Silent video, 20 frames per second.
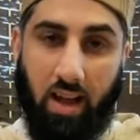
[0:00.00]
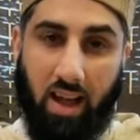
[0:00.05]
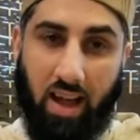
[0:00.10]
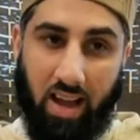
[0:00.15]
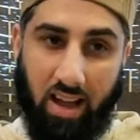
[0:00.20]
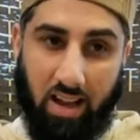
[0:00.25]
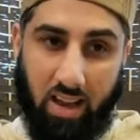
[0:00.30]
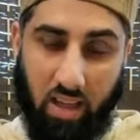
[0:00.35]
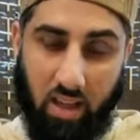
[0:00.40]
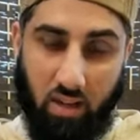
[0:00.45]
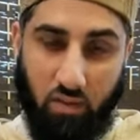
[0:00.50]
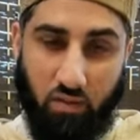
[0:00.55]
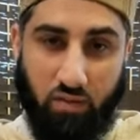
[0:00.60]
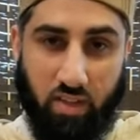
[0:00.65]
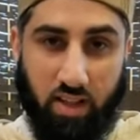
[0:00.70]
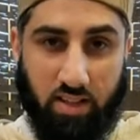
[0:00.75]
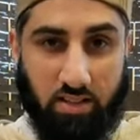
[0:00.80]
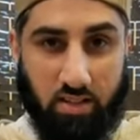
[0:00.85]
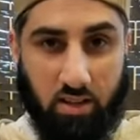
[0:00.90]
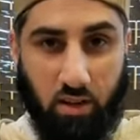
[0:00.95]
And if
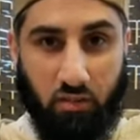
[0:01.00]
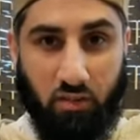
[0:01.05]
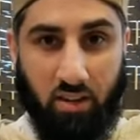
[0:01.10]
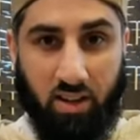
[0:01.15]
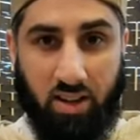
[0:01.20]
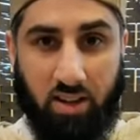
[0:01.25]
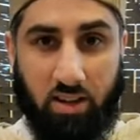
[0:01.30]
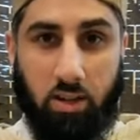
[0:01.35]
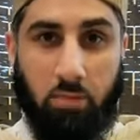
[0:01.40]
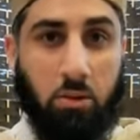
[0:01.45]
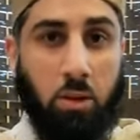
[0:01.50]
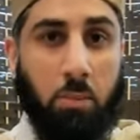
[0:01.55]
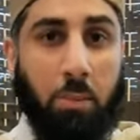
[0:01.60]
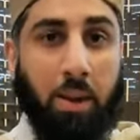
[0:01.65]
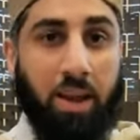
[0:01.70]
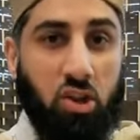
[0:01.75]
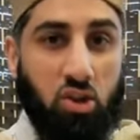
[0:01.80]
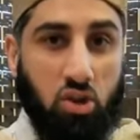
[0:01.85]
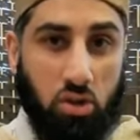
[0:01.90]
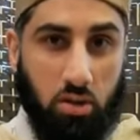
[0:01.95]
there's a difficulty, be
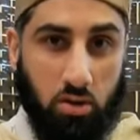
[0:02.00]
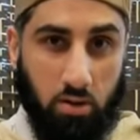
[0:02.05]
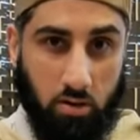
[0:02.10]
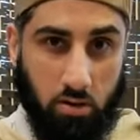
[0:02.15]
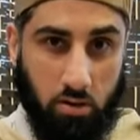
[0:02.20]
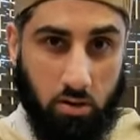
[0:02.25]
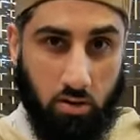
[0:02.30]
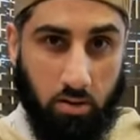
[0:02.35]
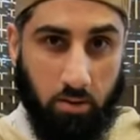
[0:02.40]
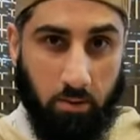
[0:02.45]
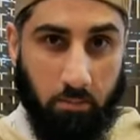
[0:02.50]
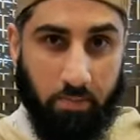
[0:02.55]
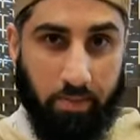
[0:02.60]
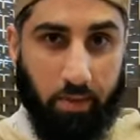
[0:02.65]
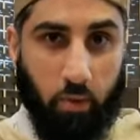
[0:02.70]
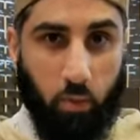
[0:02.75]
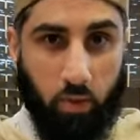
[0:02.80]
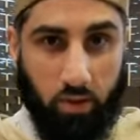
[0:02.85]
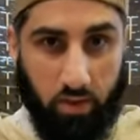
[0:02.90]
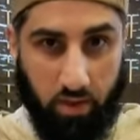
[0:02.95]
patient
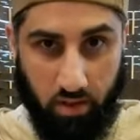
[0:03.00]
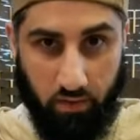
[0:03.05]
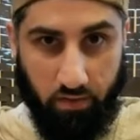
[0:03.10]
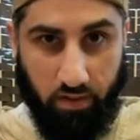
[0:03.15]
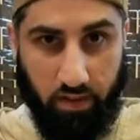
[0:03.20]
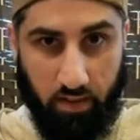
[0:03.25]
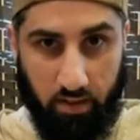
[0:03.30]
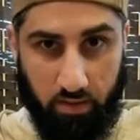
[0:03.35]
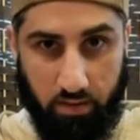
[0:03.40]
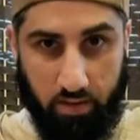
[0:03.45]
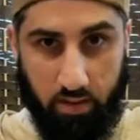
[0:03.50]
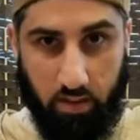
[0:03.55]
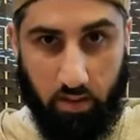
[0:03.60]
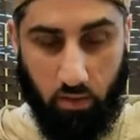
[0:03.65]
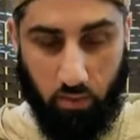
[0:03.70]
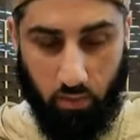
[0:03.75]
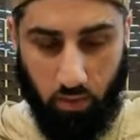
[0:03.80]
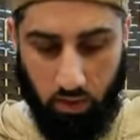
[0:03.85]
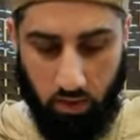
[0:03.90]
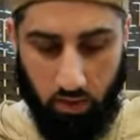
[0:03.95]
with the difficulty. You know,
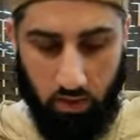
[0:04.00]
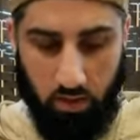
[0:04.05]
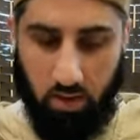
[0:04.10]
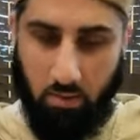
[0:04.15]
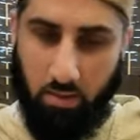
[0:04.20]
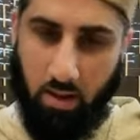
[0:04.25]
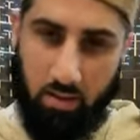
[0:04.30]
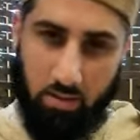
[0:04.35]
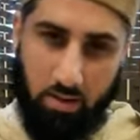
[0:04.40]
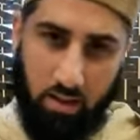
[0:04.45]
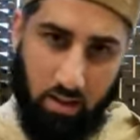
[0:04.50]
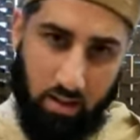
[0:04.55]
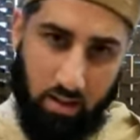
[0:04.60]
we're going to learn about